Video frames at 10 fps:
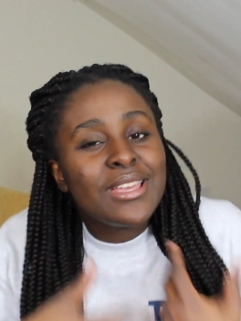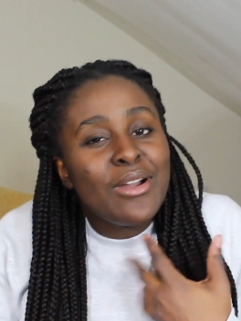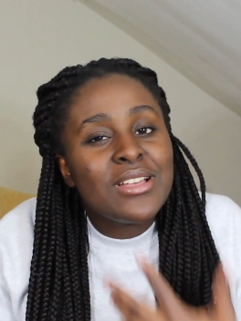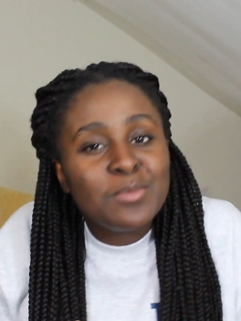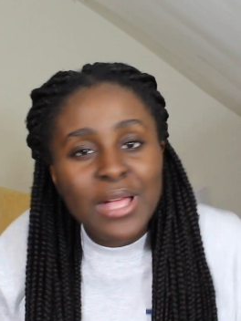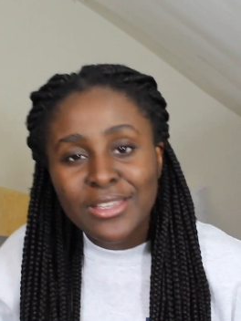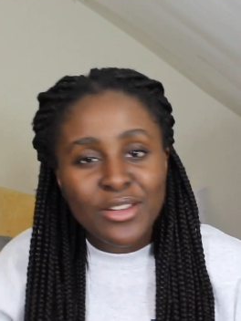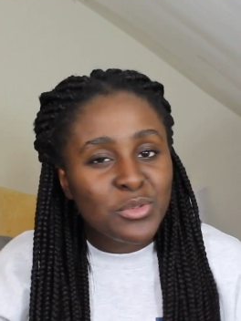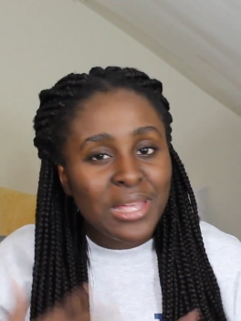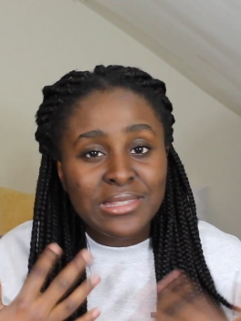us black
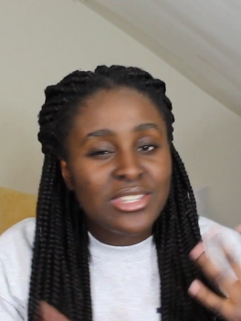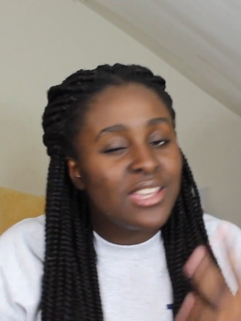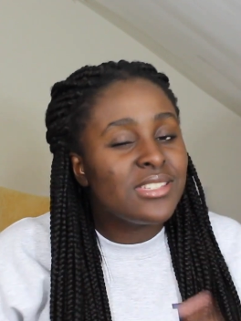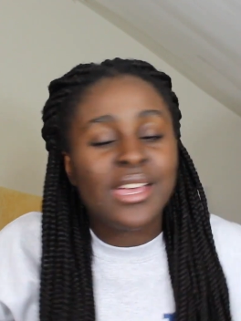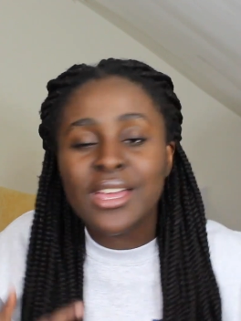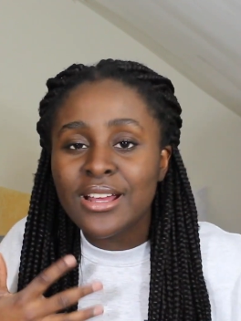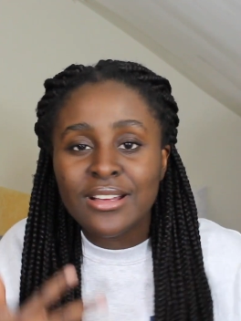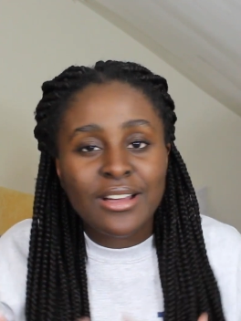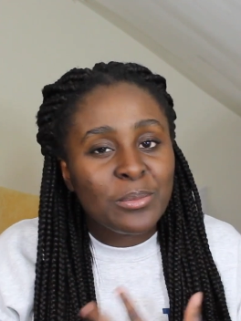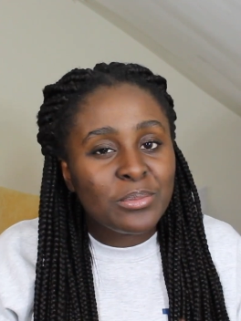girls, we like to change our
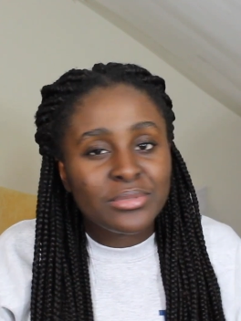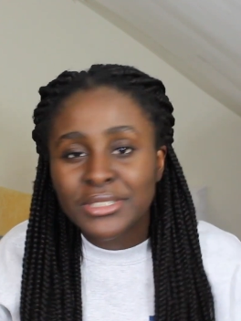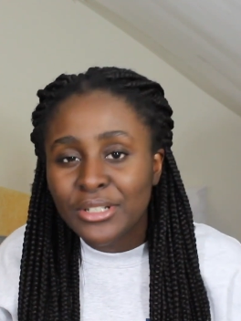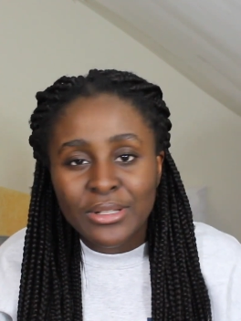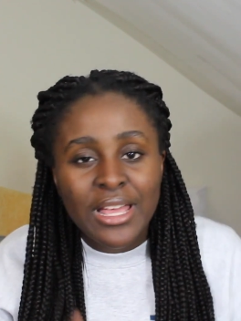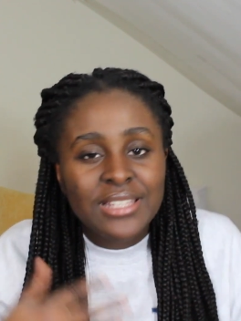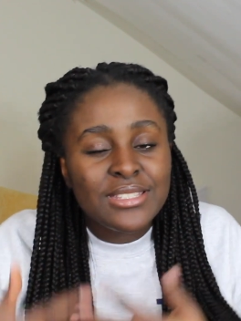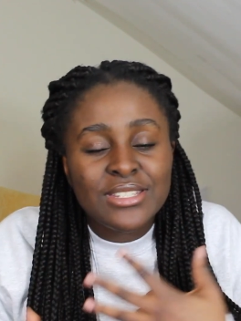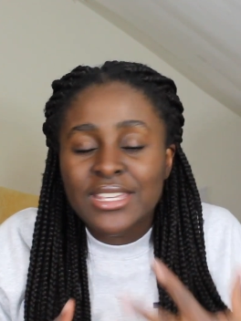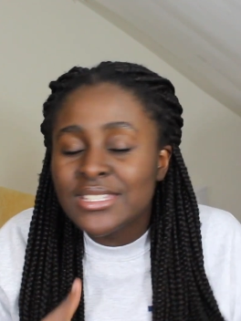hair up, you know, like
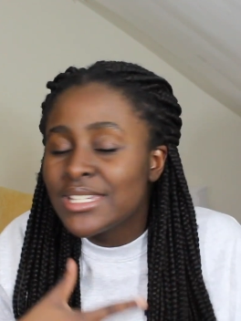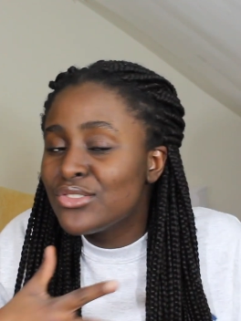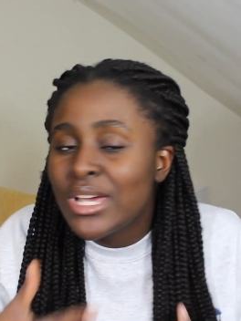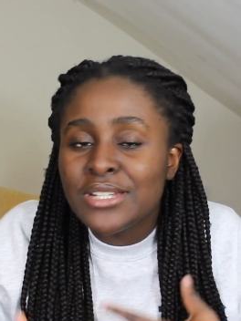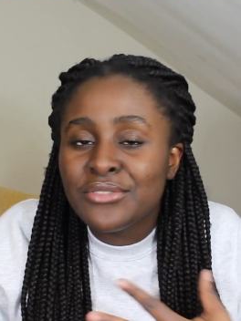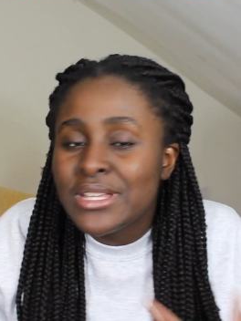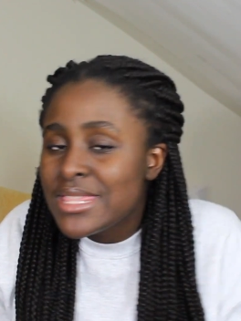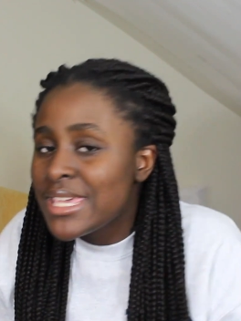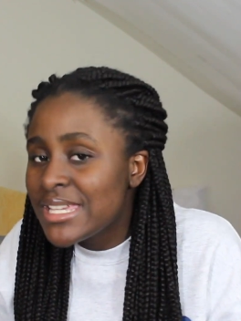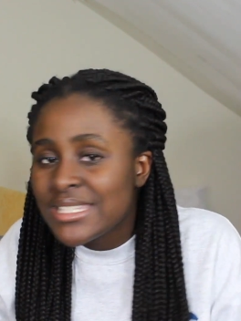to change and try different
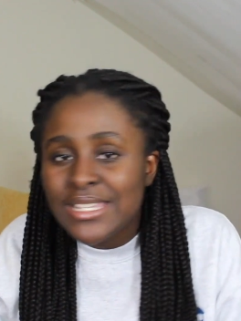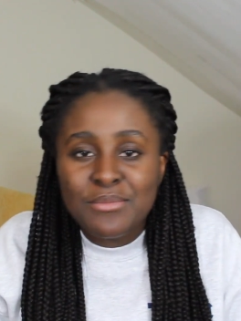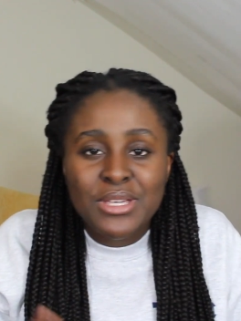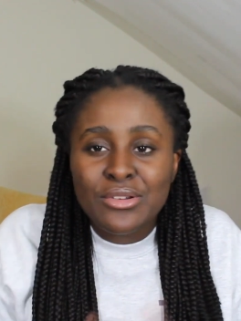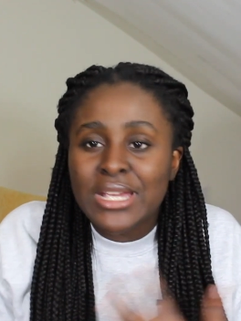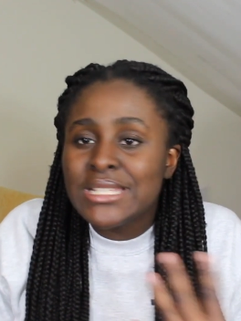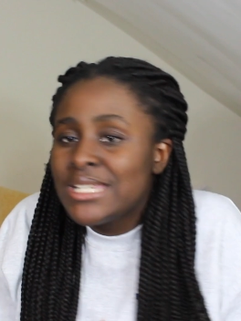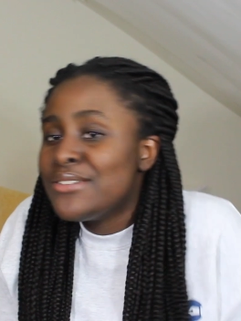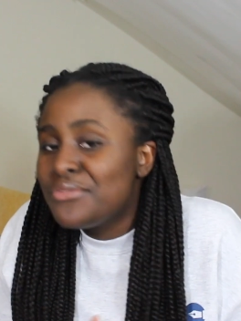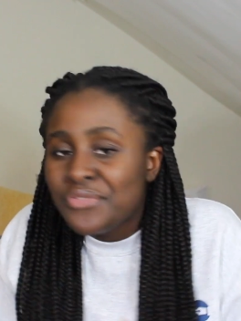things and be
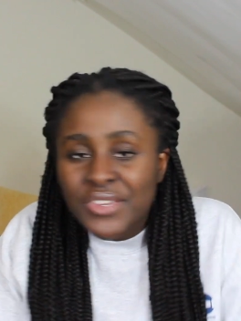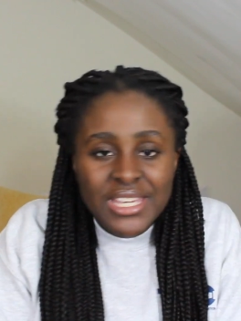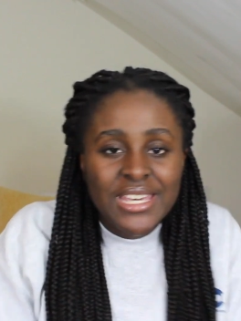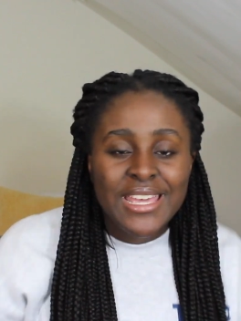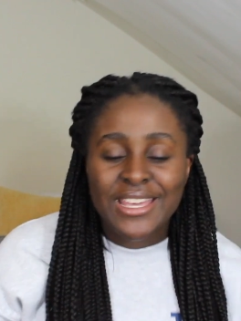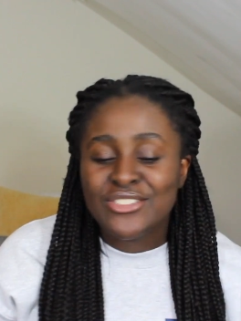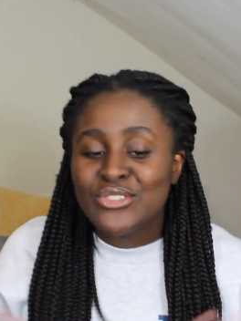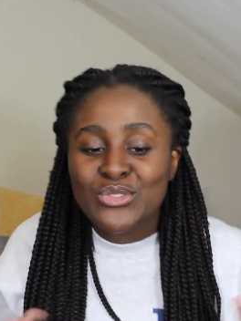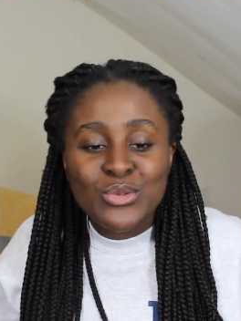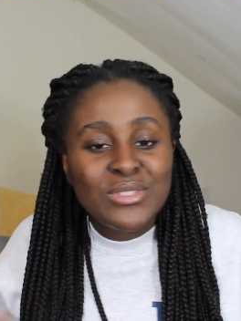creative and
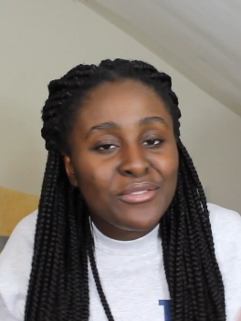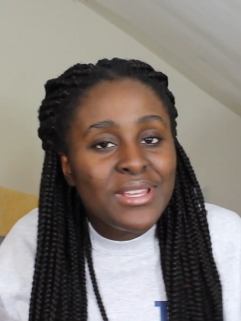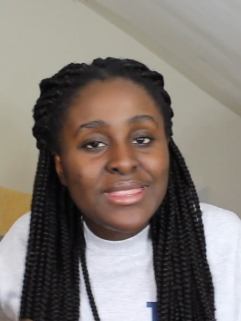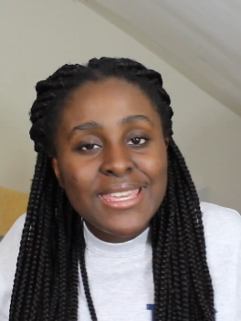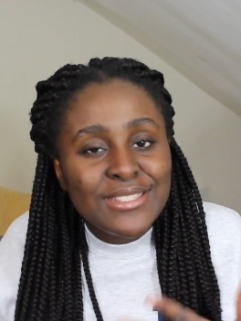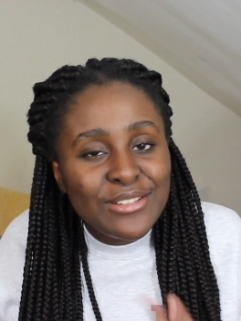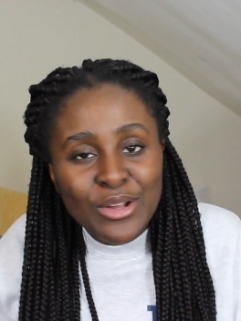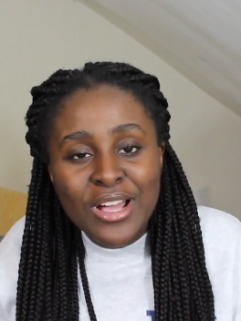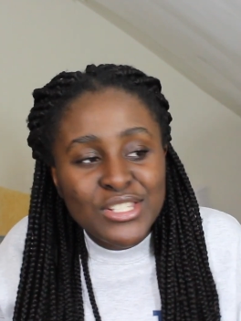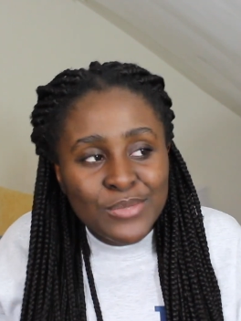just do different things, you
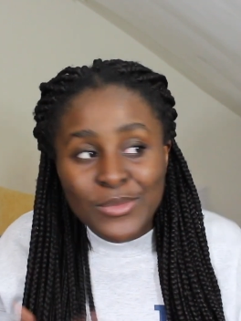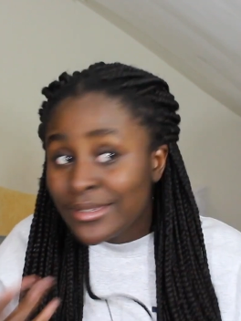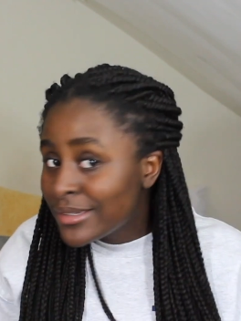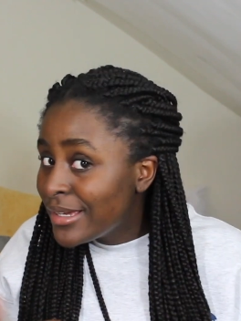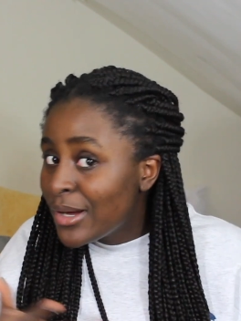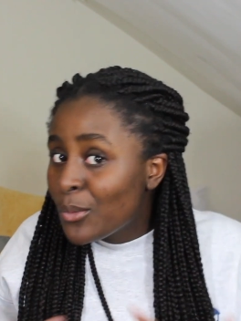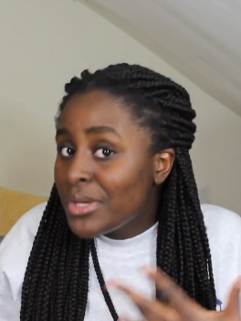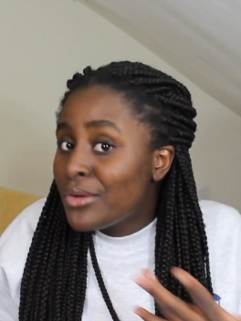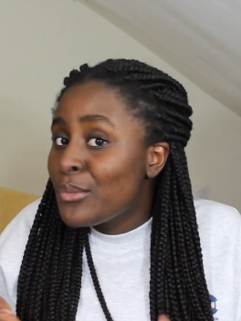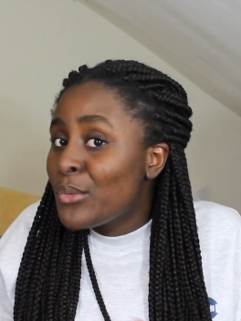know, because
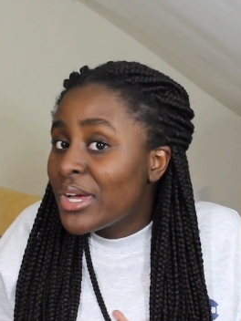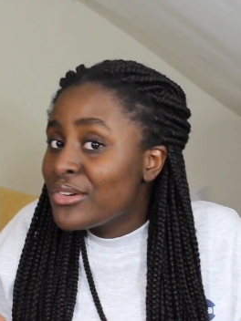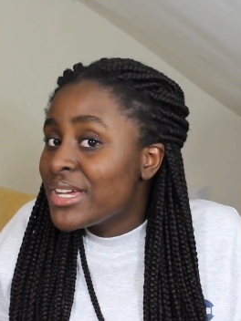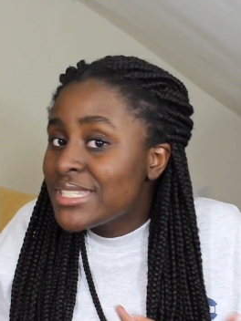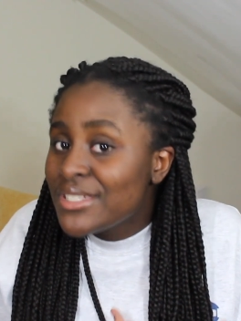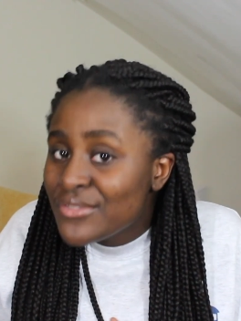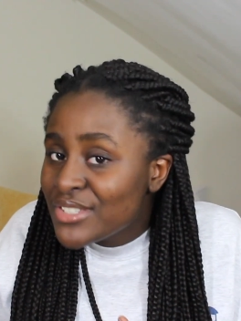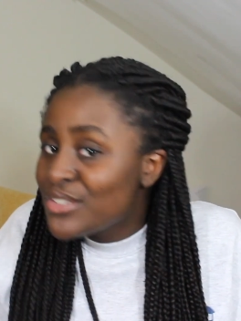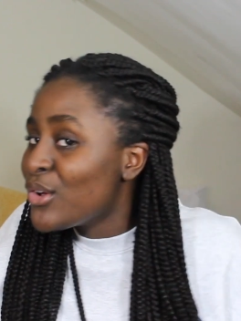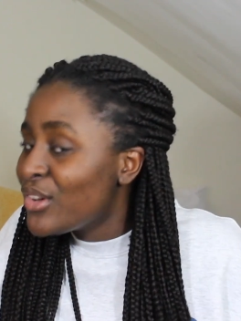we're
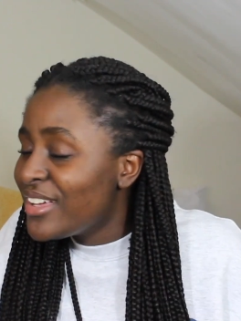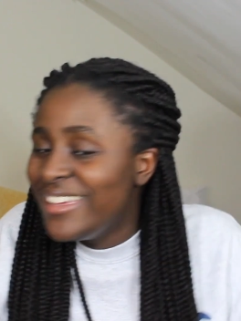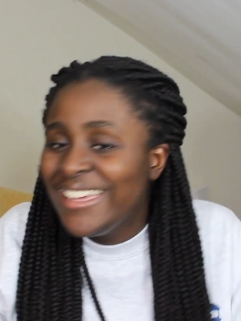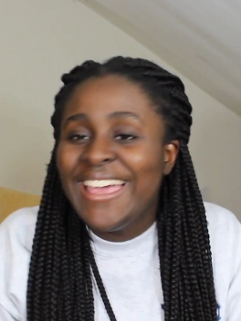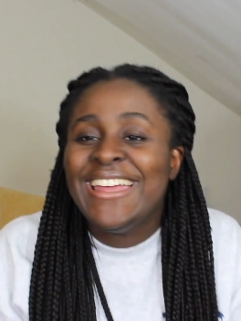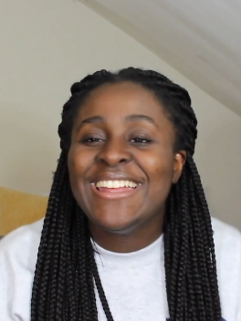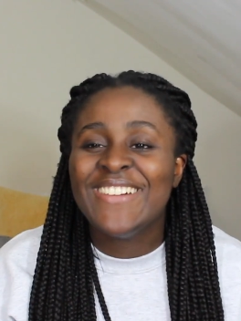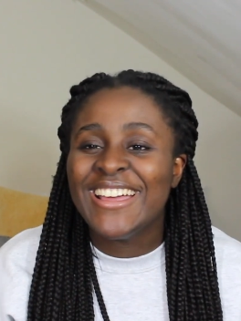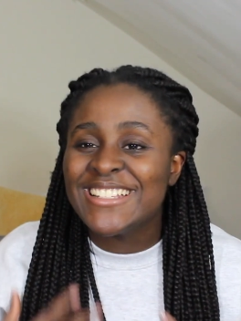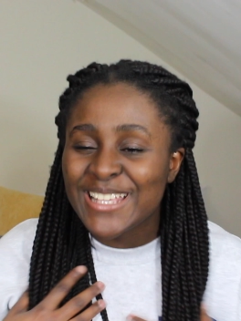creatives, you know.
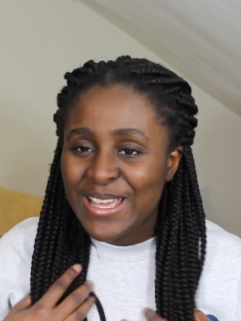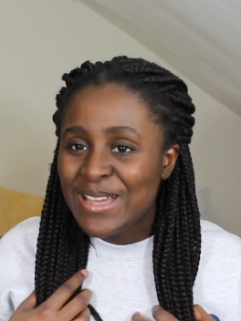Anyways,